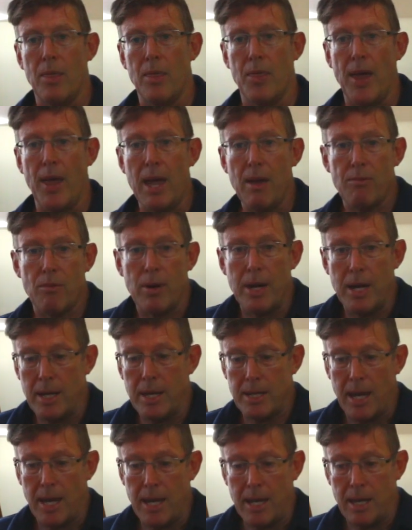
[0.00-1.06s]
They have already
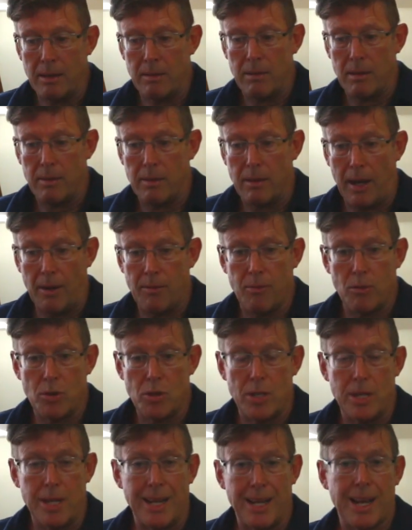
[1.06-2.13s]
taken,
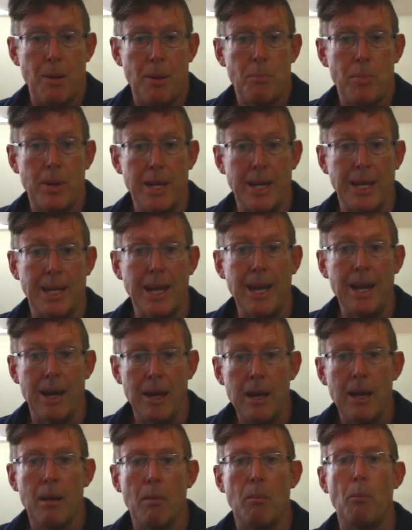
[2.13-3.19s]
unfortunately, that company
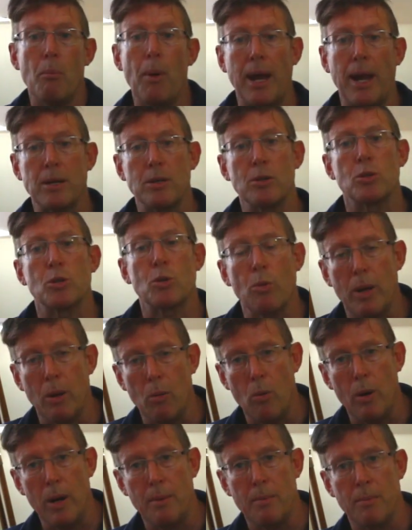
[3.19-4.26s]
again back to square
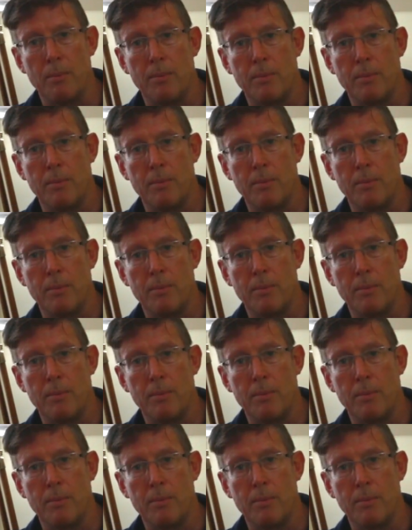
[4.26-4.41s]
one.